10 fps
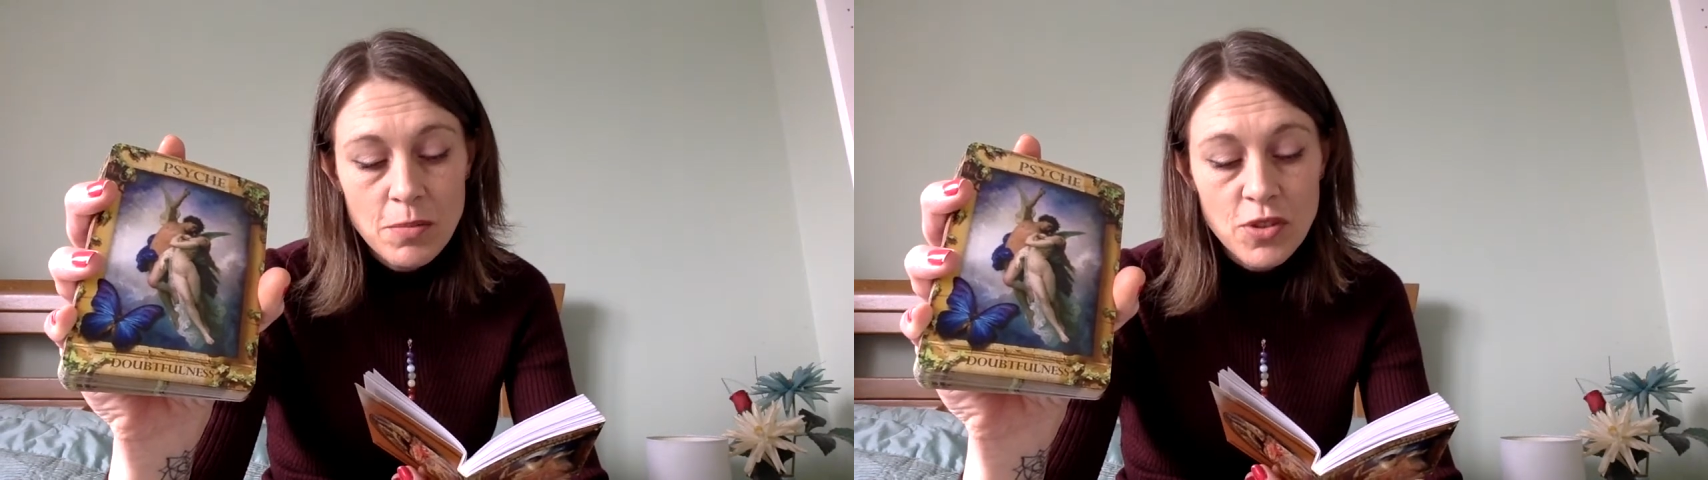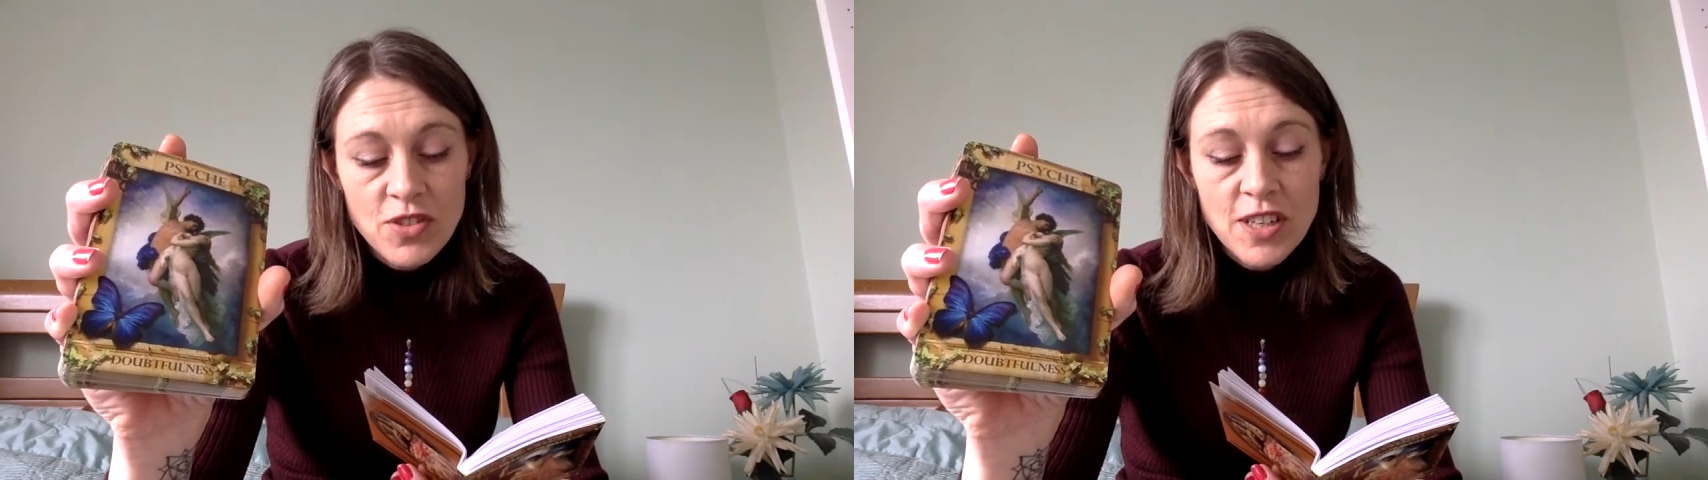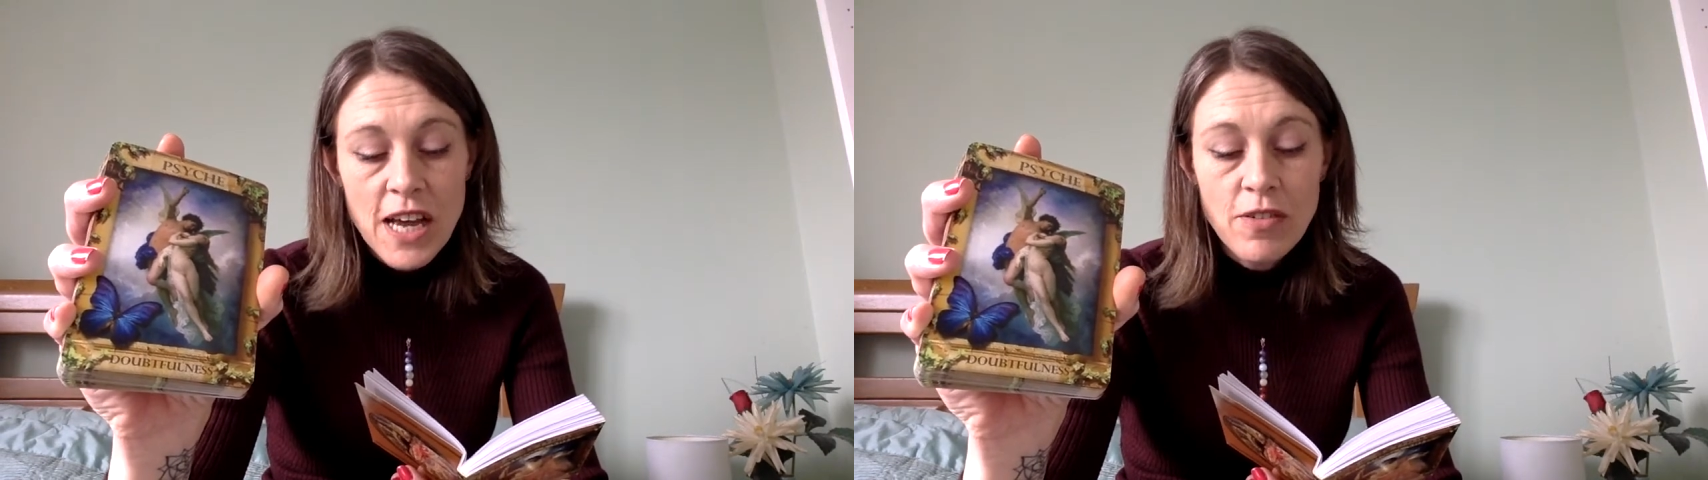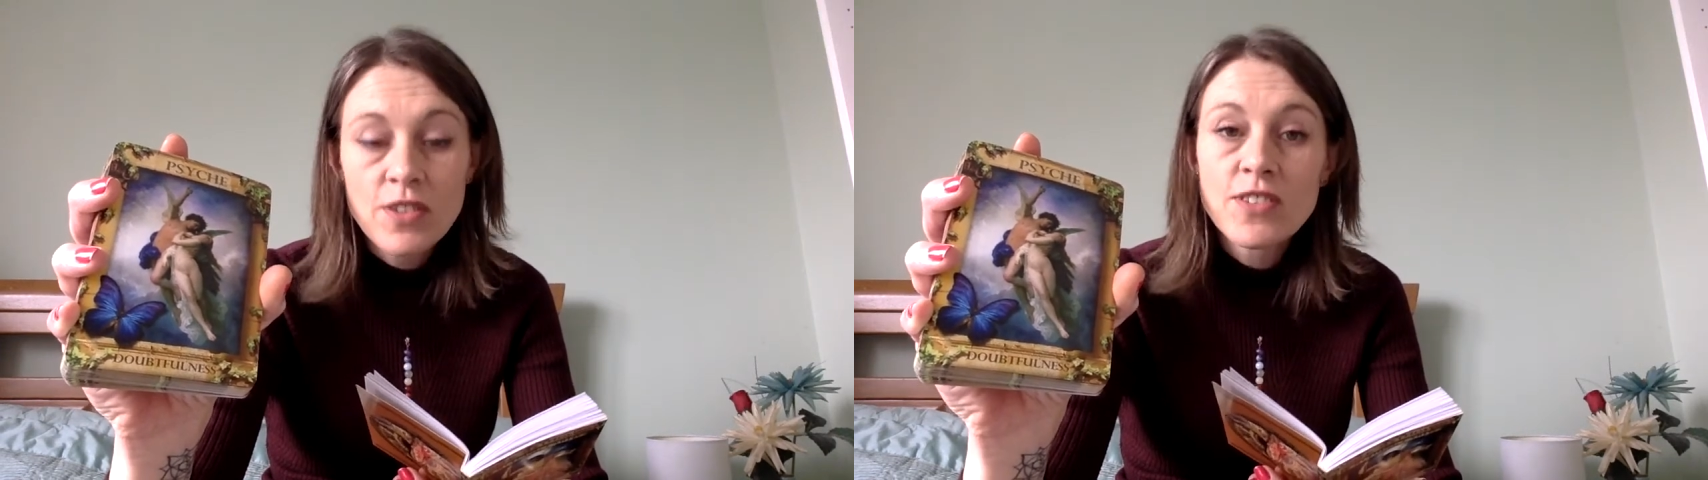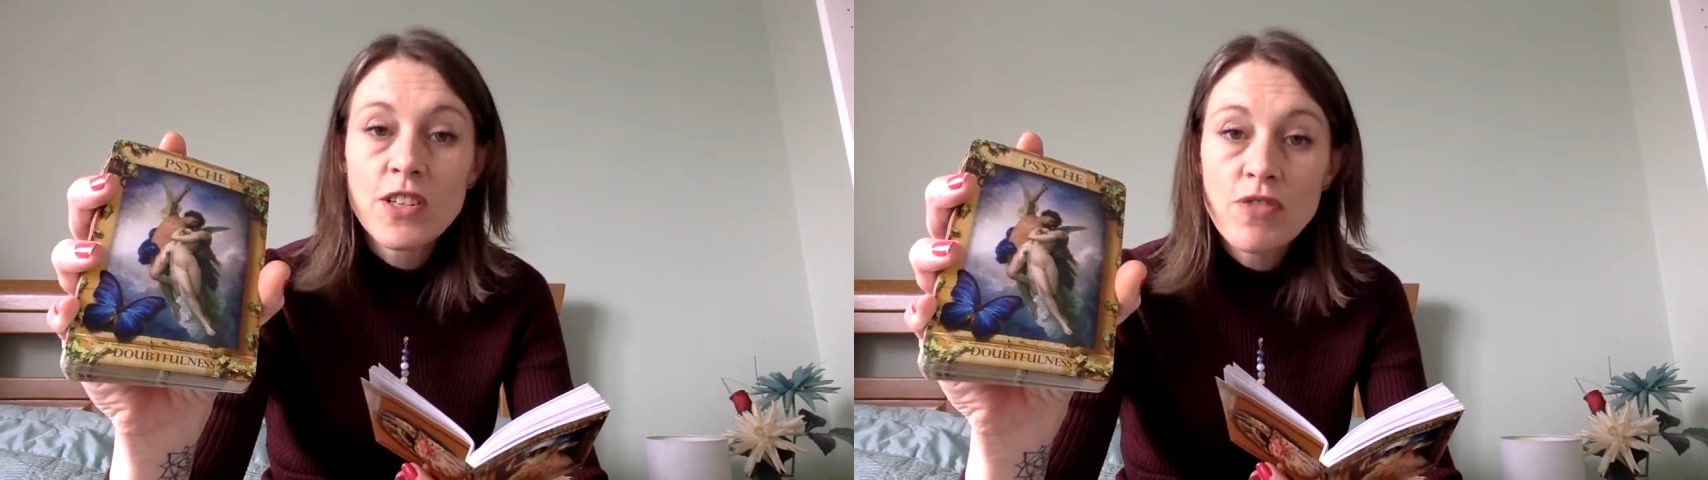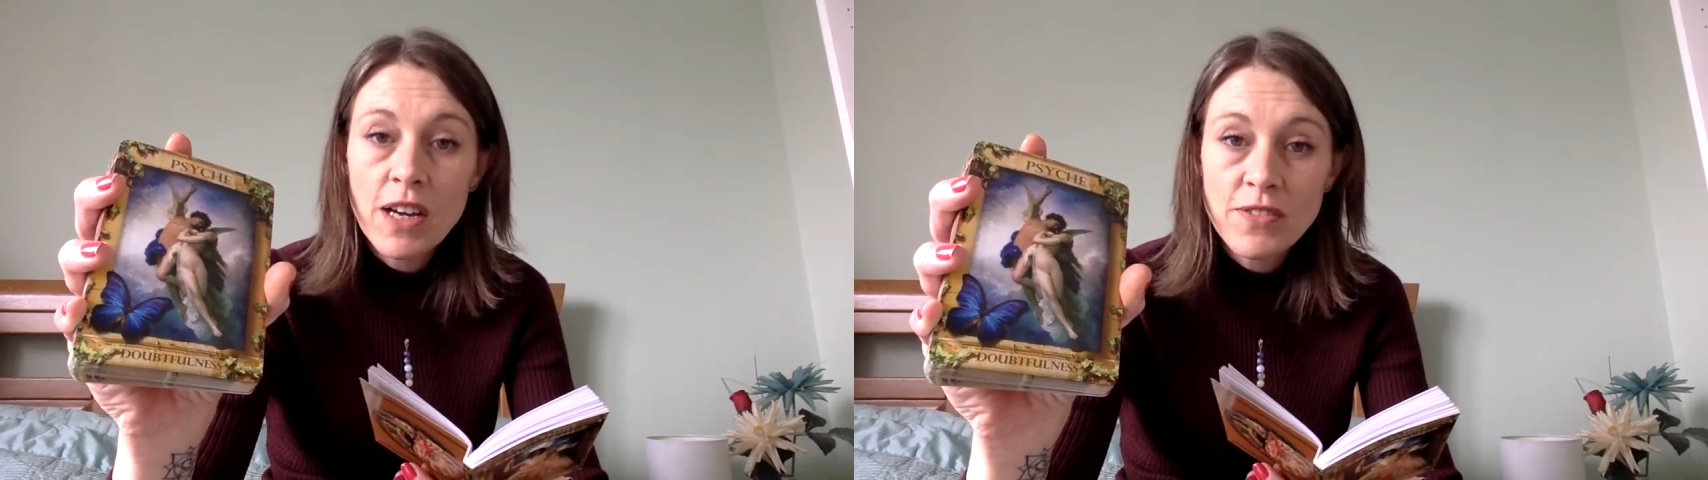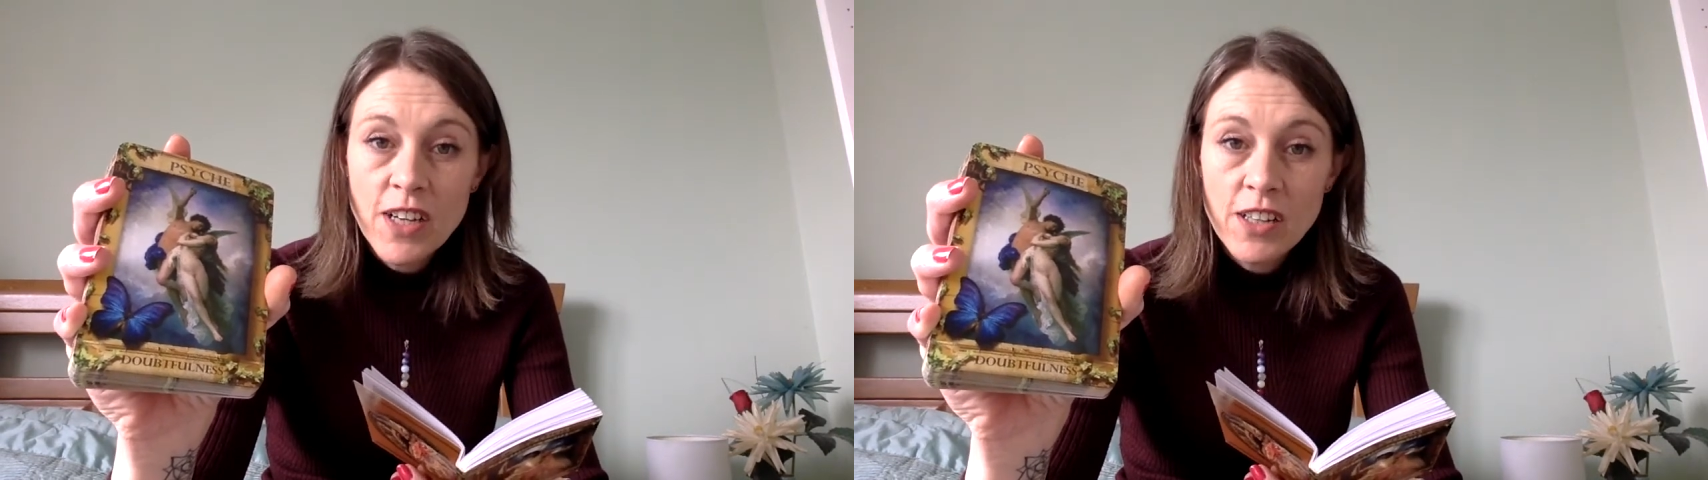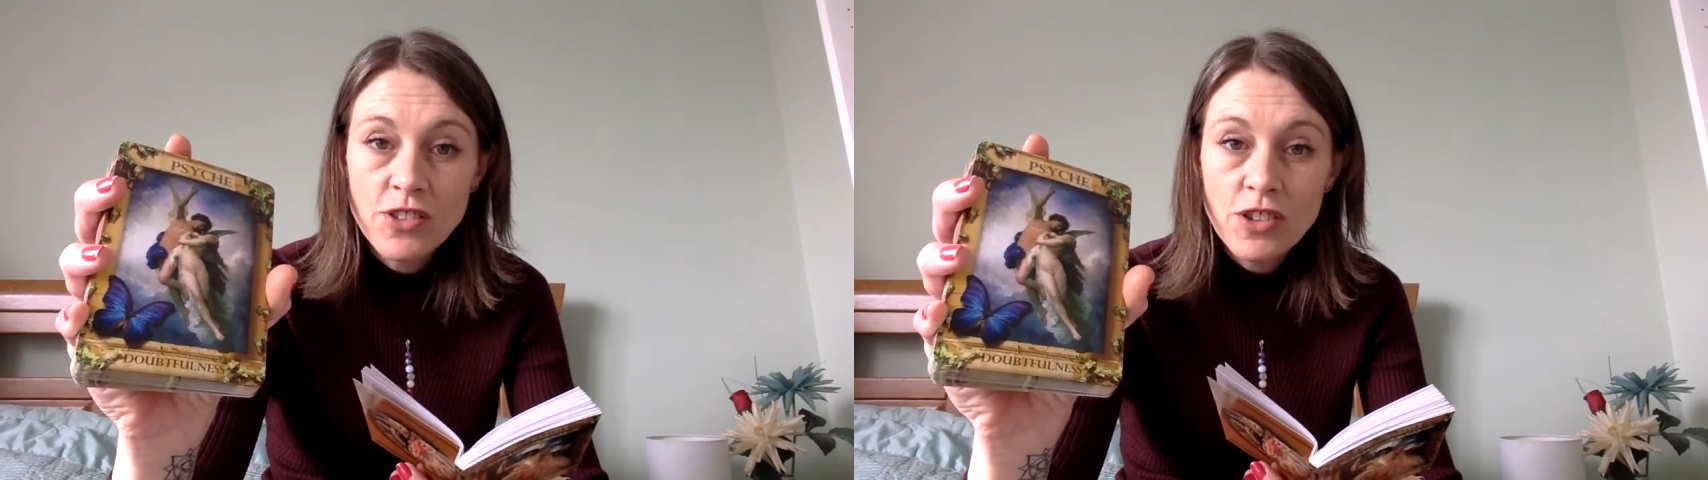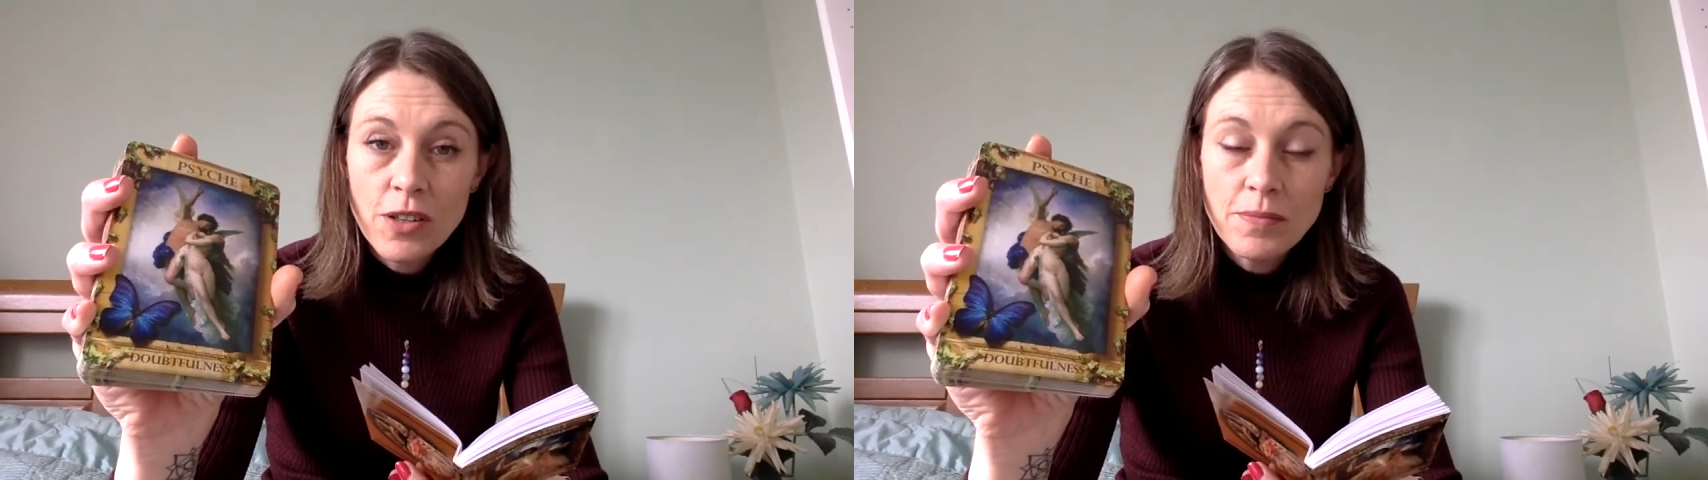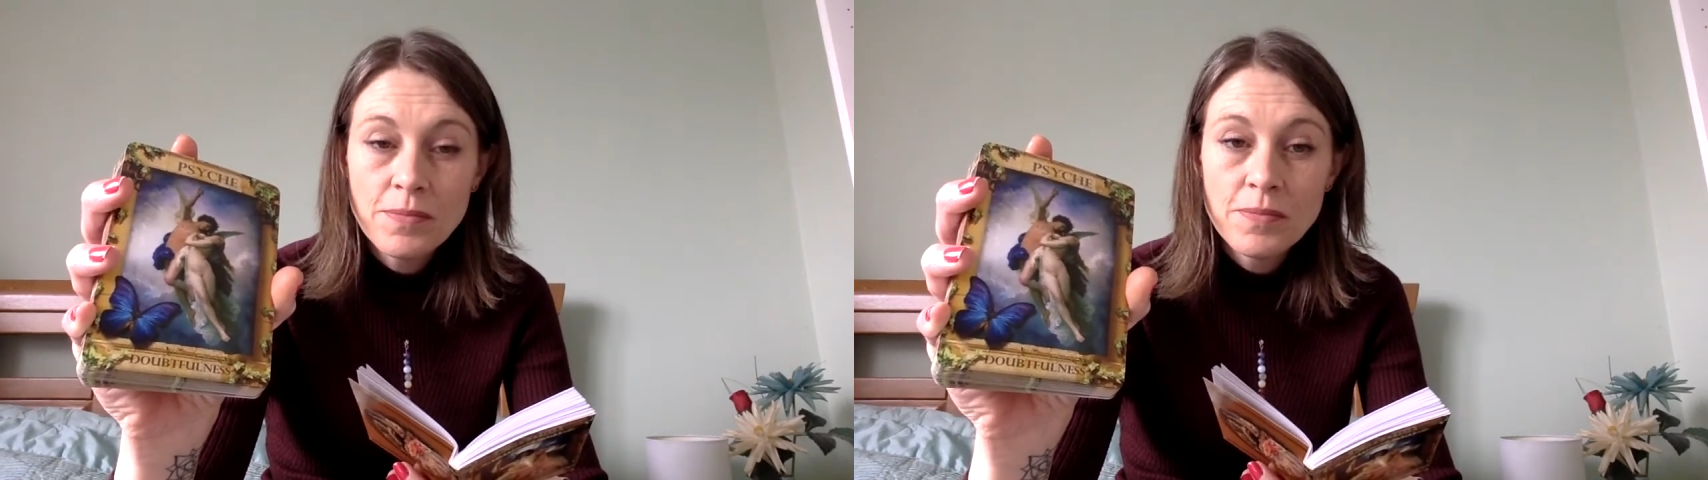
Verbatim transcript: putting Eros in grave danger.